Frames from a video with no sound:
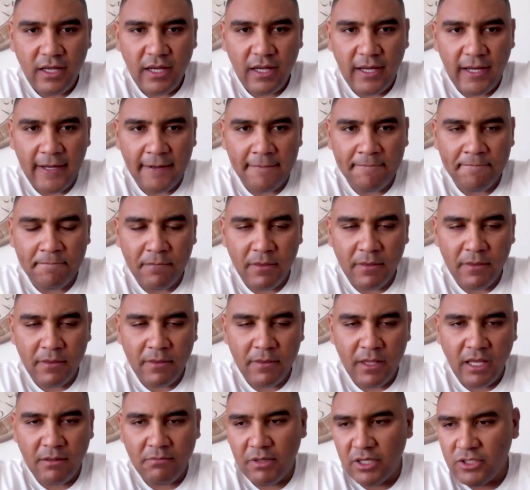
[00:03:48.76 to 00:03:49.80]
Um, and
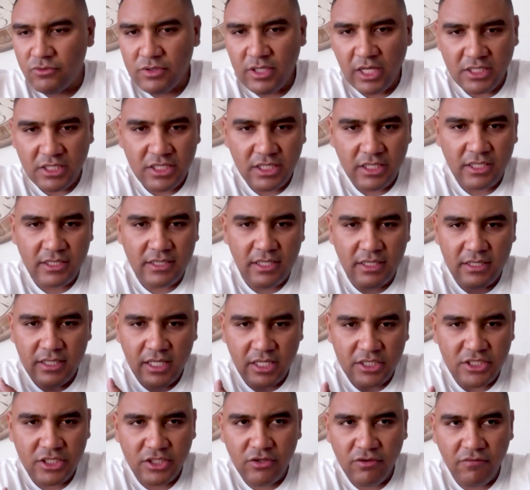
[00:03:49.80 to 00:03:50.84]
by you touching it, then
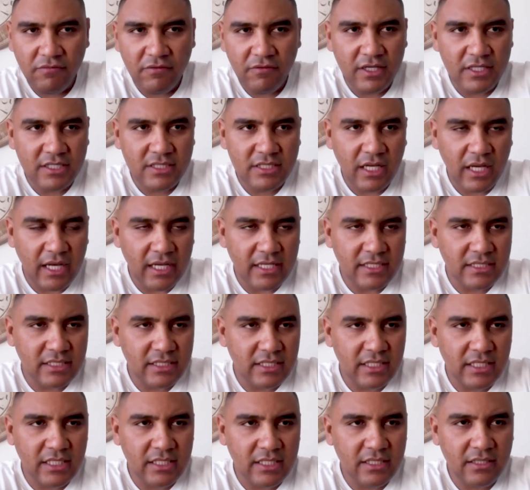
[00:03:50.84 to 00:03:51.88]
touching your face, eyes,
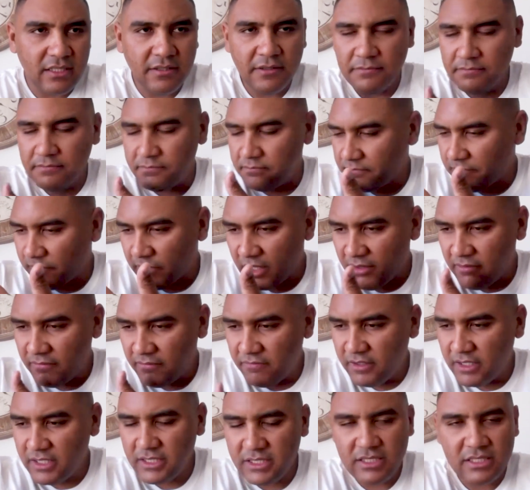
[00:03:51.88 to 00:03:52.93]
and ear, uh,
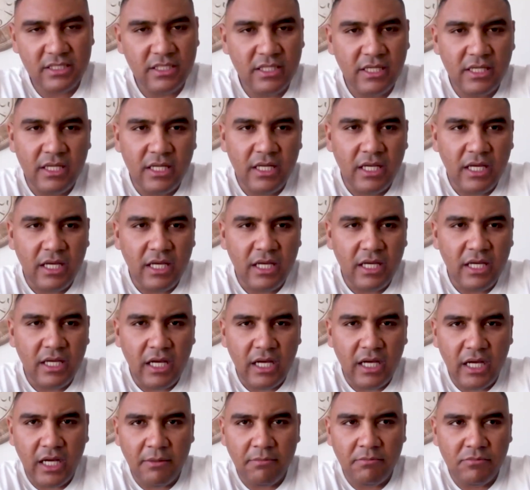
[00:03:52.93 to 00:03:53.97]
face,
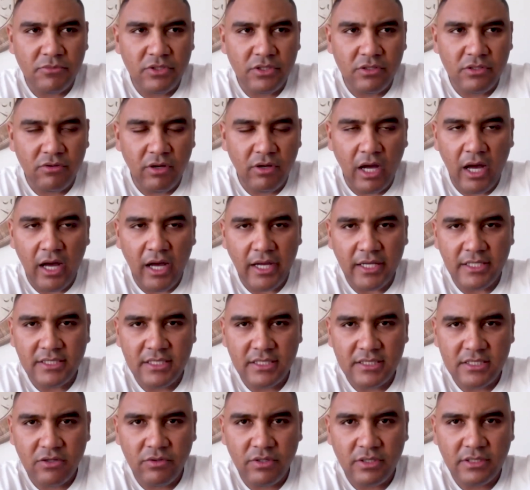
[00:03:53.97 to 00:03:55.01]
um, you know, eyes, and
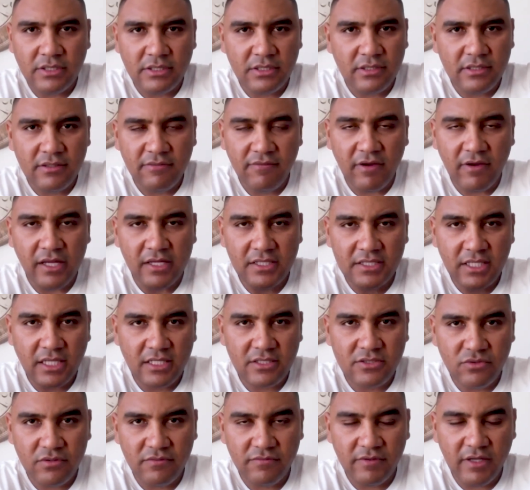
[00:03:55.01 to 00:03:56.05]
so on, the virus can
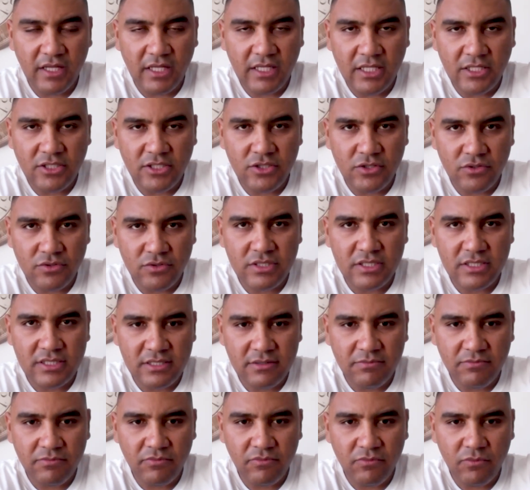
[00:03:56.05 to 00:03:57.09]
sort of get into your
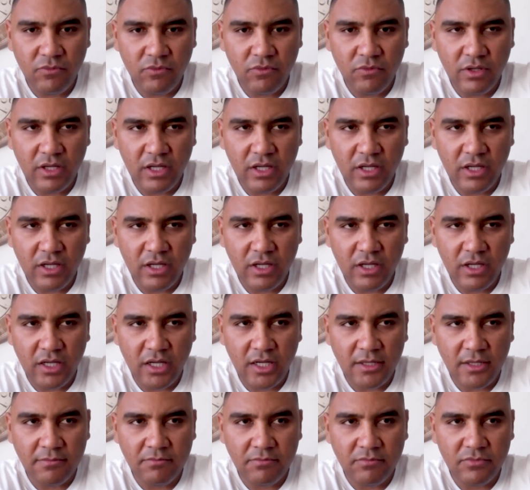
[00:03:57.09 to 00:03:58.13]
system
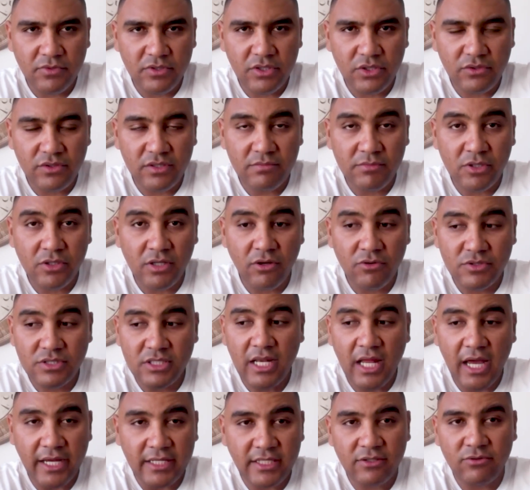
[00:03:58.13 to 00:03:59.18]
um, through the mucosal
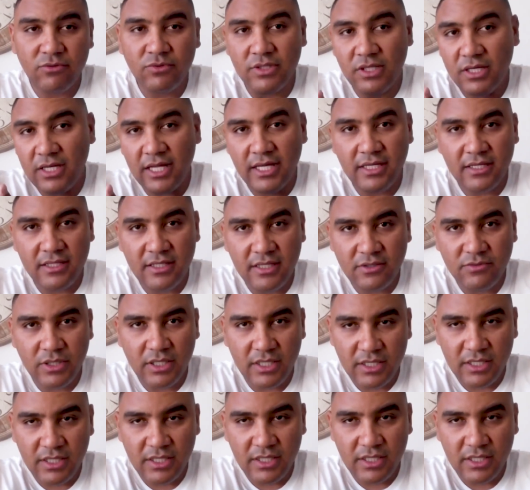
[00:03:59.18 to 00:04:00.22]
lining or the layer that we,